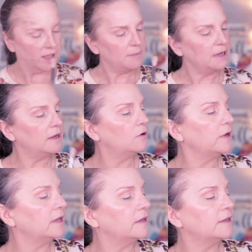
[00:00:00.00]
I'm going to
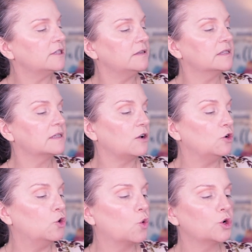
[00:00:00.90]
go into this
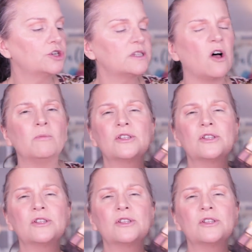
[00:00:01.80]
gorgeous,